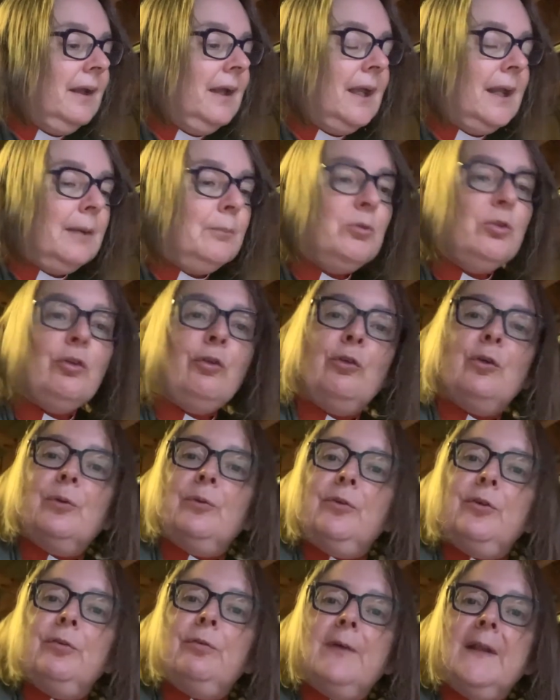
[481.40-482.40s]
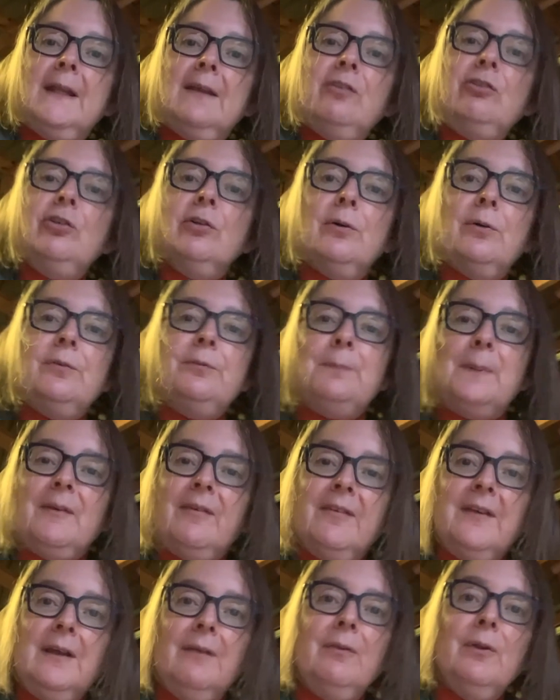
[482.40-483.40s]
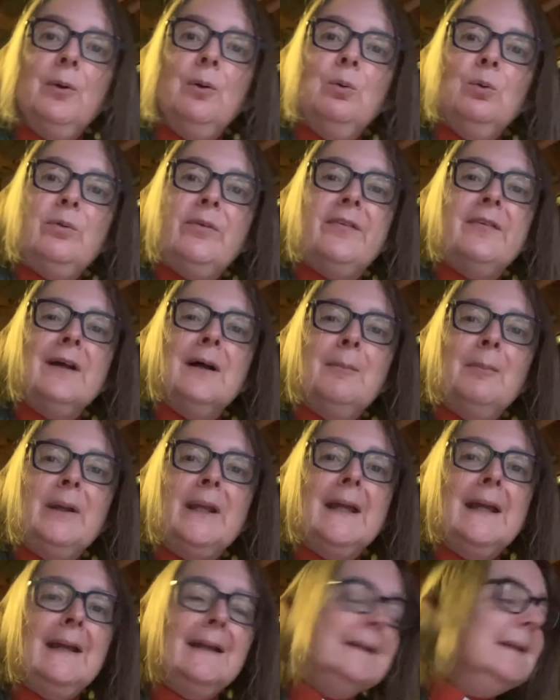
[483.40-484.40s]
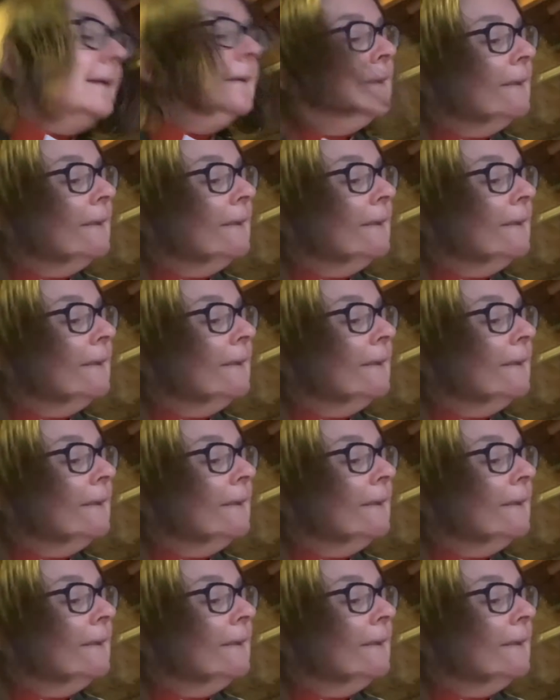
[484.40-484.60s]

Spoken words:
And I'm just going to finish off by saying the whole psalm again.